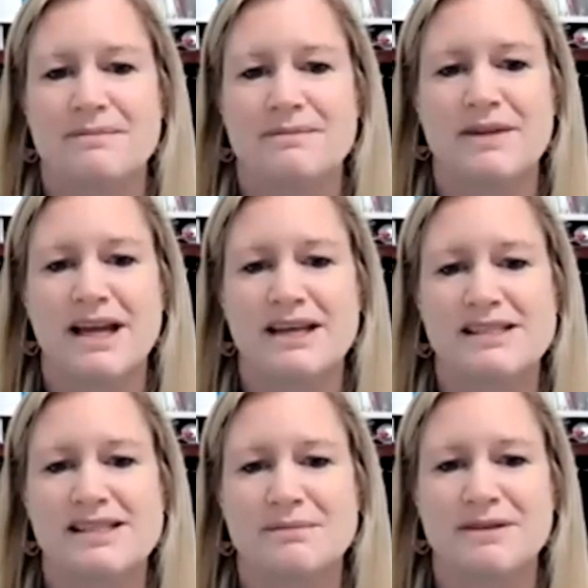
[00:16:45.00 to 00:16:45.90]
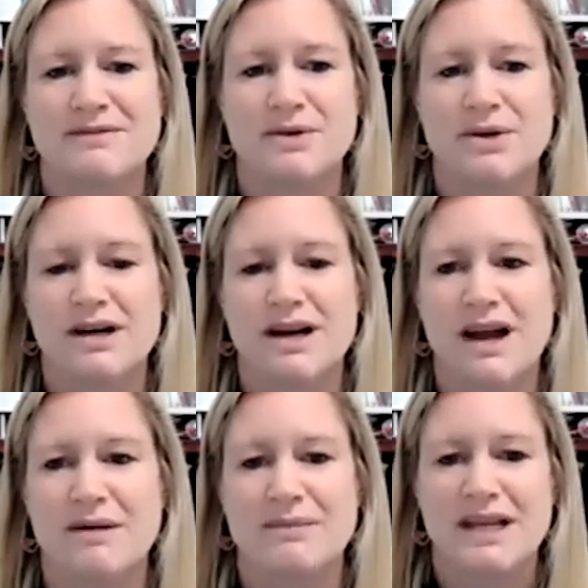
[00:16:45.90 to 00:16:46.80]
Like I said before,
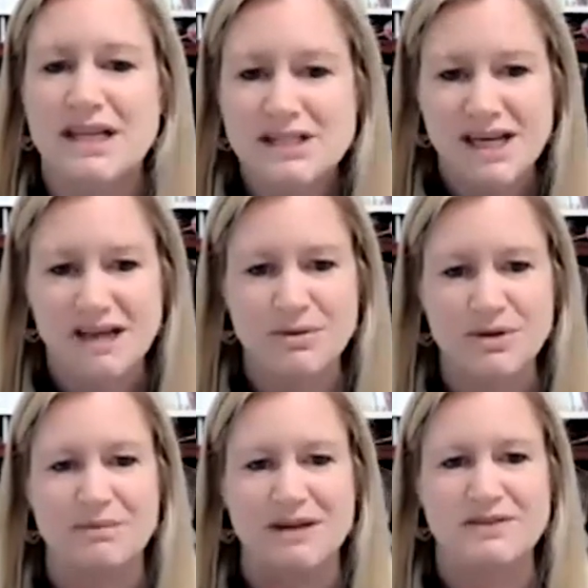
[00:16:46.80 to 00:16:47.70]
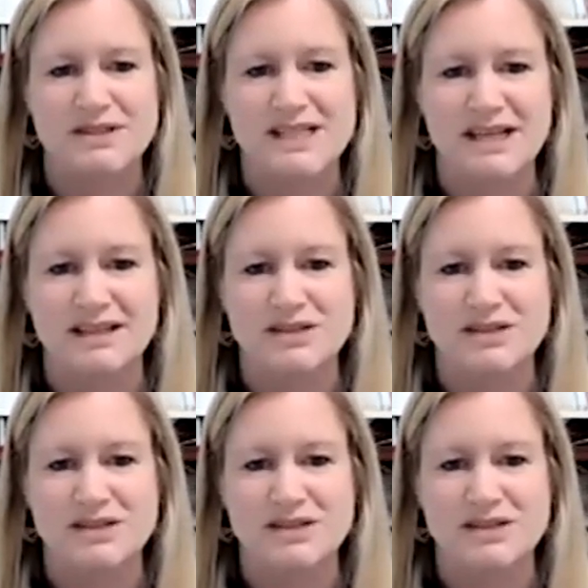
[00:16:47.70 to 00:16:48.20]
each time you come in for daily